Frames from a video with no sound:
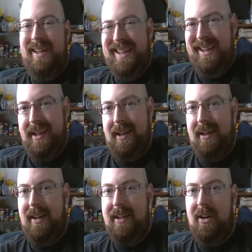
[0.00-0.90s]
So, it,
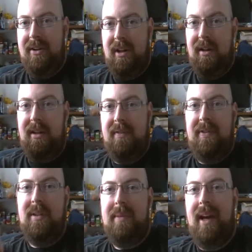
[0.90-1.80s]
you know, you, you
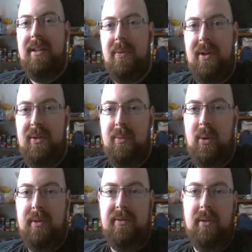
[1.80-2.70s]
feel bad, you want to do
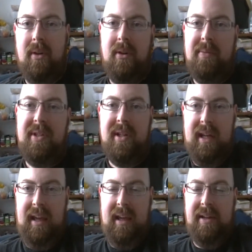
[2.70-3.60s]
more for her, but
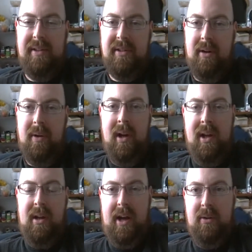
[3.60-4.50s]
you can't. So,
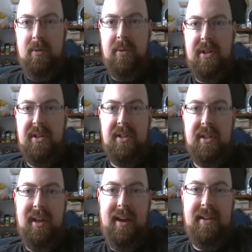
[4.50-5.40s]
I do
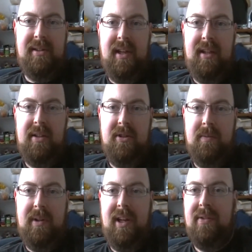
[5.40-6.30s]
appreciate you guys saying that
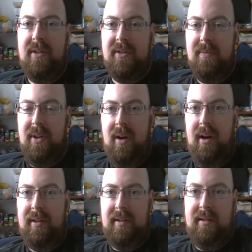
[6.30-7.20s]
you've been giving her some
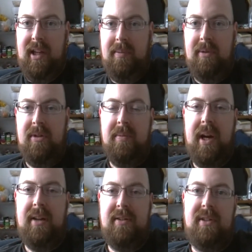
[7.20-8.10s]
thought and keeping her in your
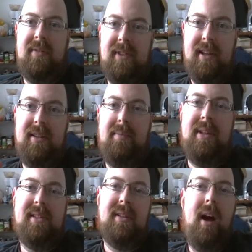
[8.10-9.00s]
prayers and stuff. That, that
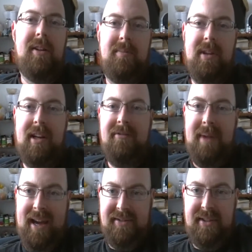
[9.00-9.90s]
means a lot to me, and
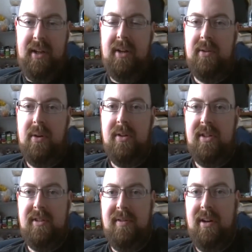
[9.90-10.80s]
I've passed that on to her,
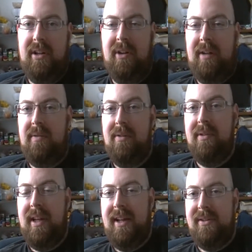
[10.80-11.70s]
and she's very grateful
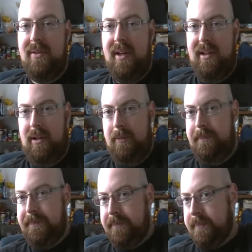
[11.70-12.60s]
for that. So, thank
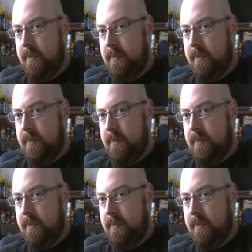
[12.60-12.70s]
you.